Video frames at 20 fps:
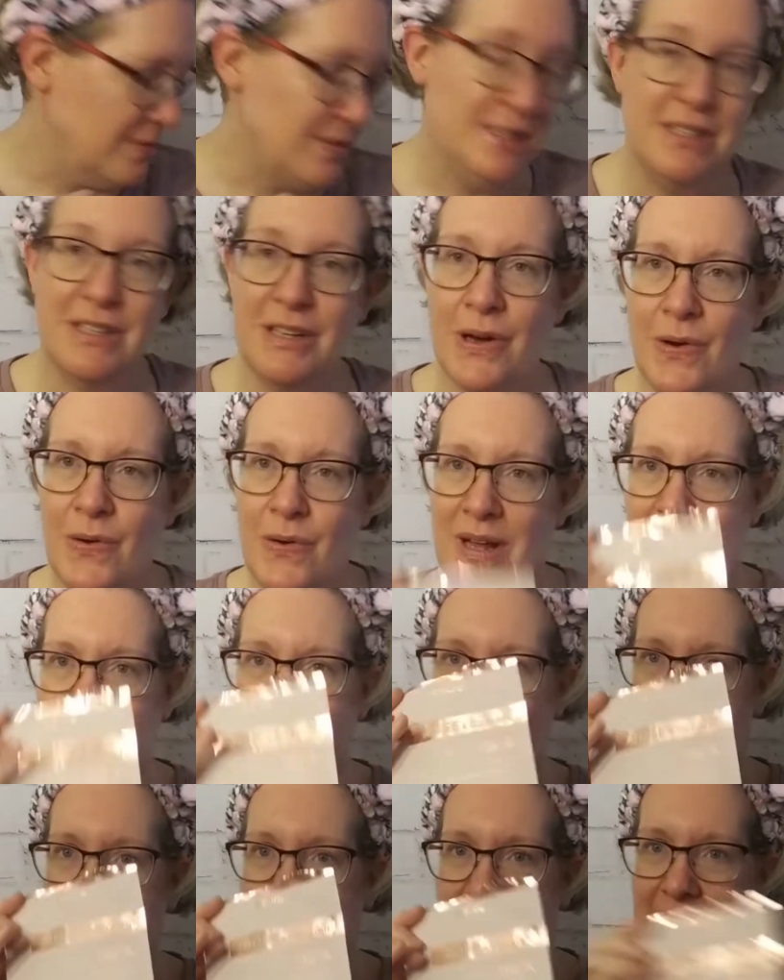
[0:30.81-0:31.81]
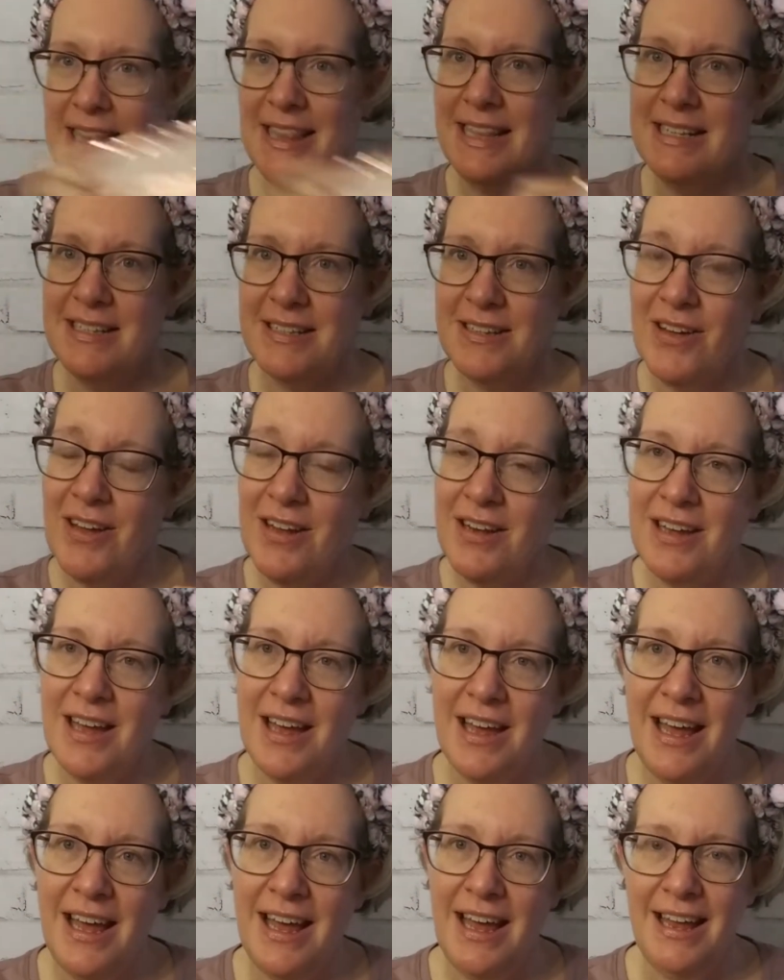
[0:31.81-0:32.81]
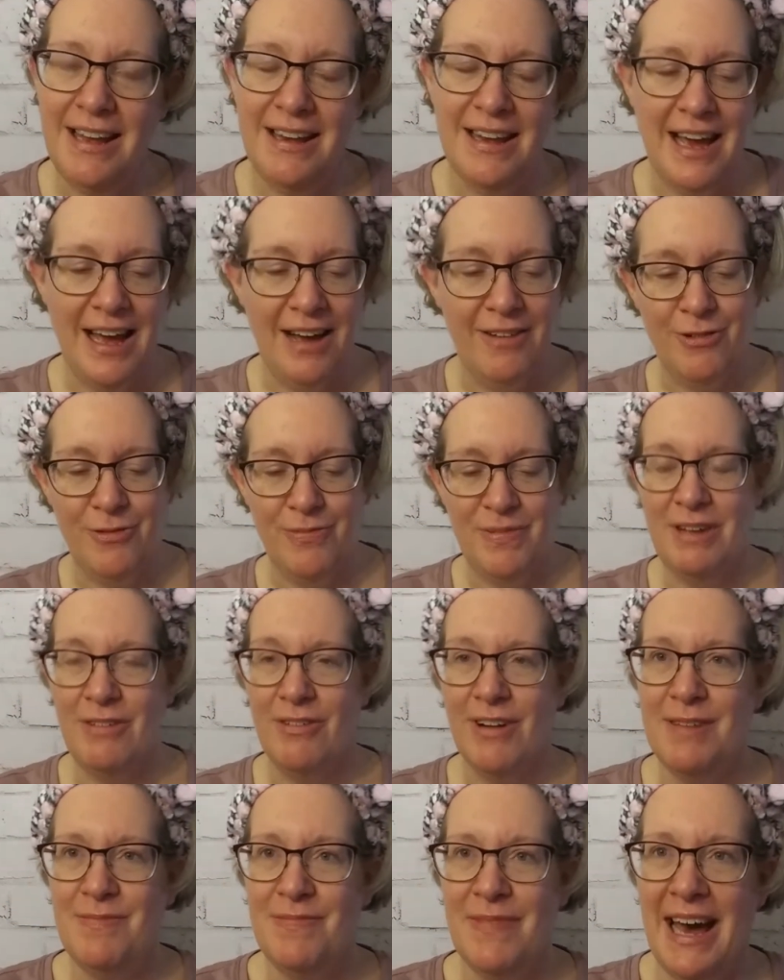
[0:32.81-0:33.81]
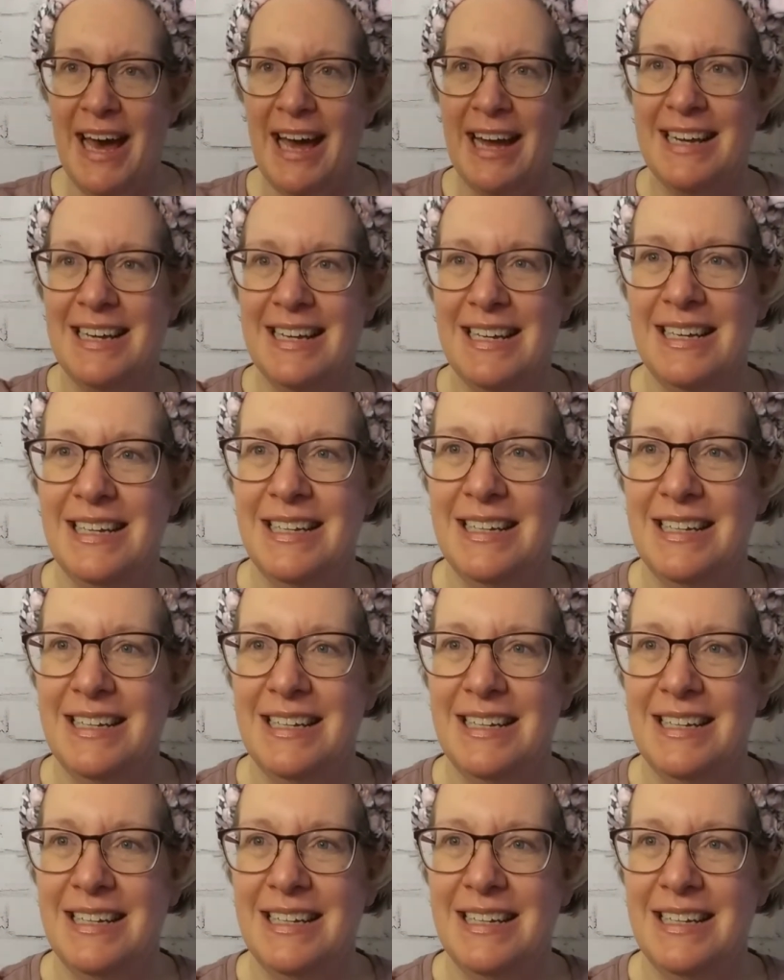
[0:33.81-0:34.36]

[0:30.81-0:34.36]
So let me get this on and I will be right back.